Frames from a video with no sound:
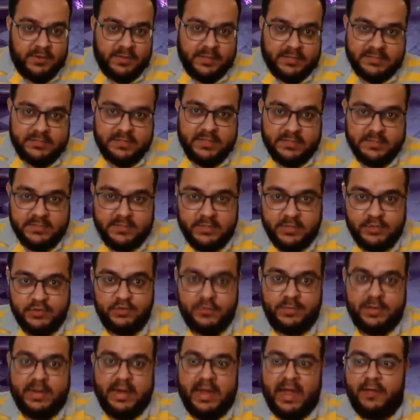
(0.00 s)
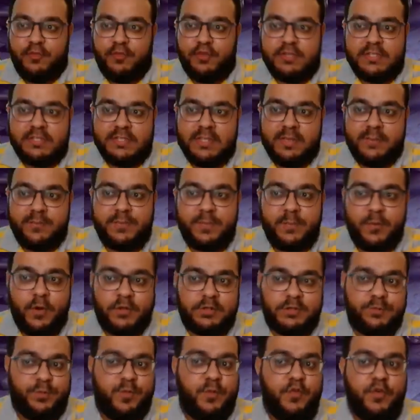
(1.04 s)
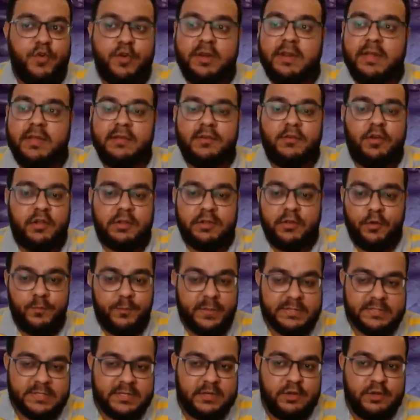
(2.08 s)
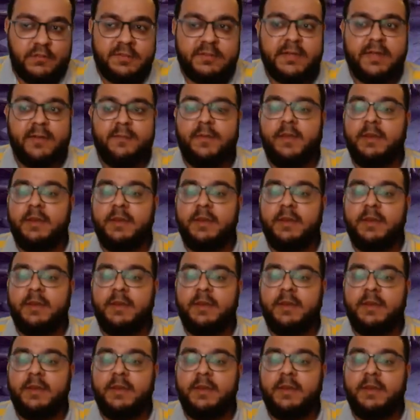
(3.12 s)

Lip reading: That's the issue. But I would just keep the boss provoked basically time.